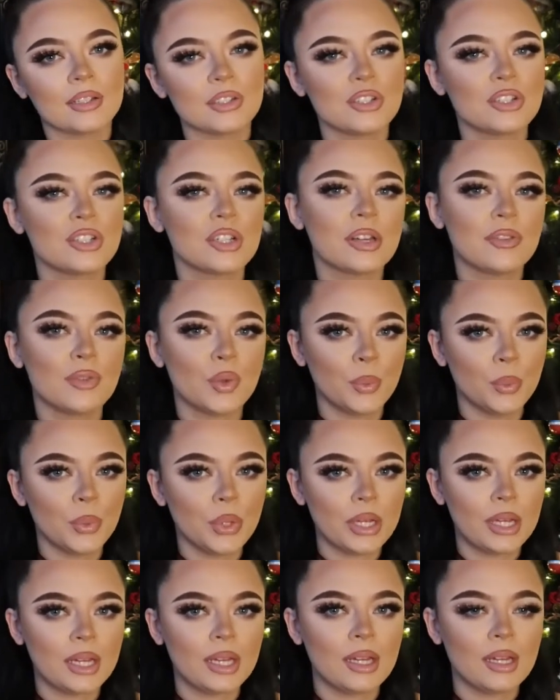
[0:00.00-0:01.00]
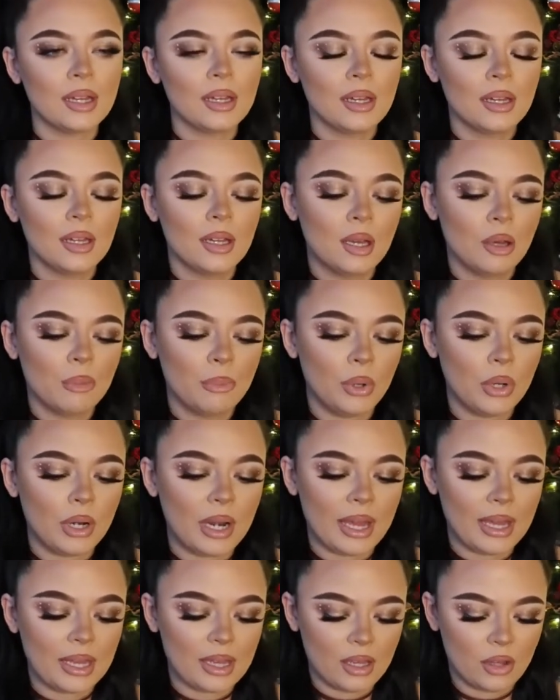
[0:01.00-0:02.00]
You should give them money, but
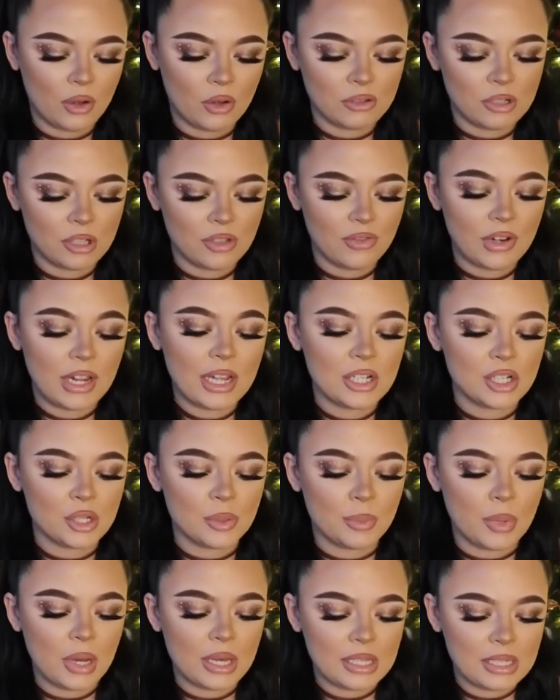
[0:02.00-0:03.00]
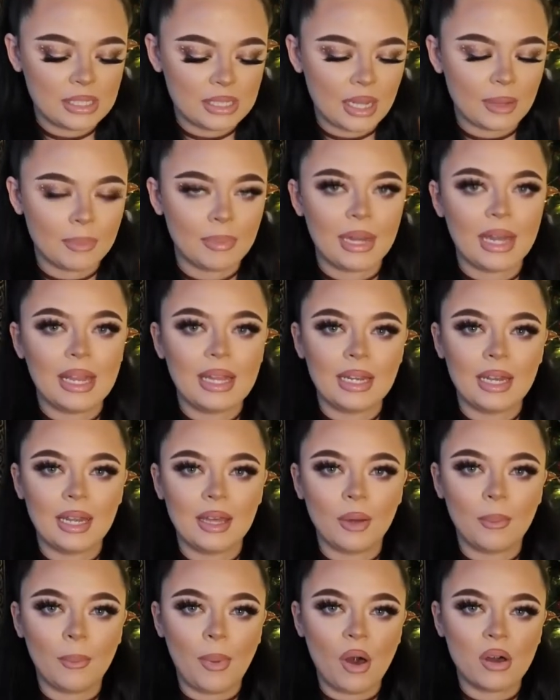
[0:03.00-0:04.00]
like go to the Range and buy these like plain
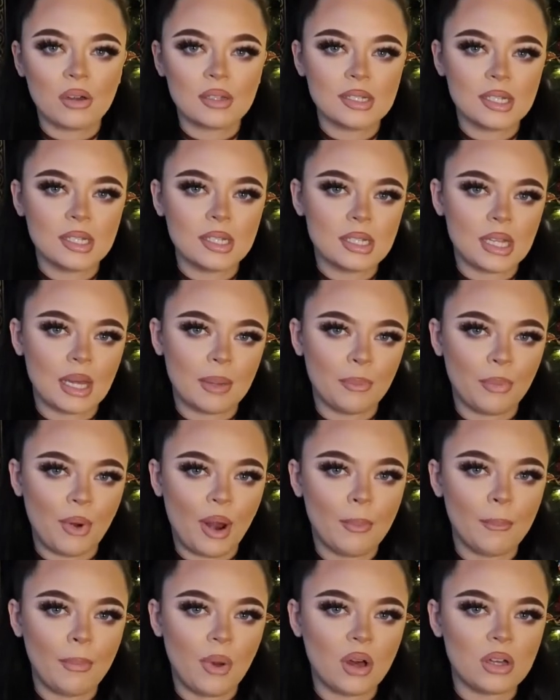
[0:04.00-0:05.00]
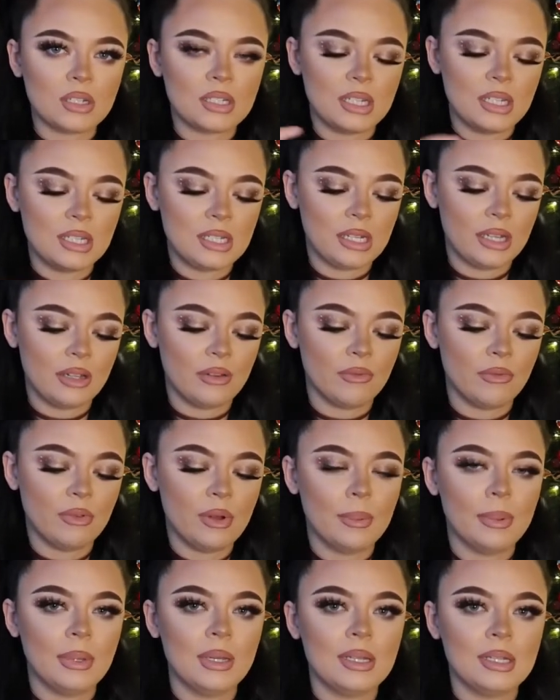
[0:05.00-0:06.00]
little boxes, like brown boxes, little
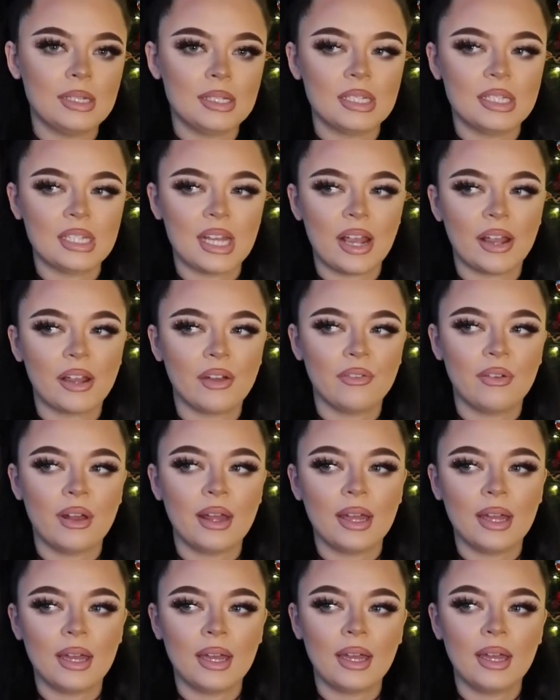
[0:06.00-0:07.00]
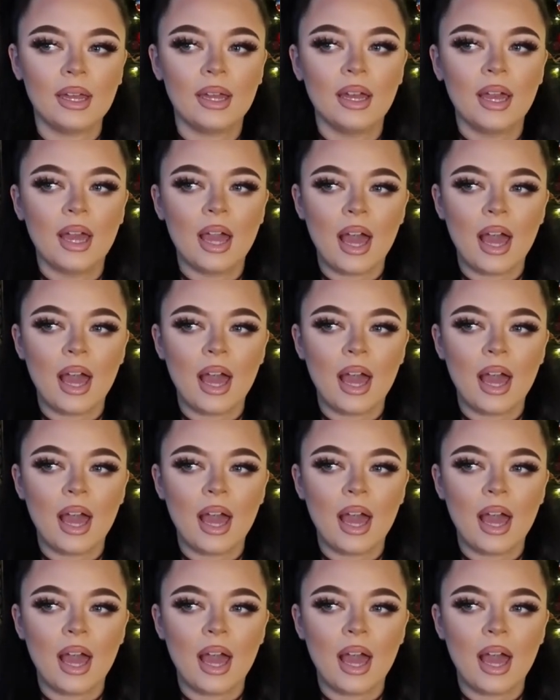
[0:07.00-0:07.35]
ribbons, decorate it,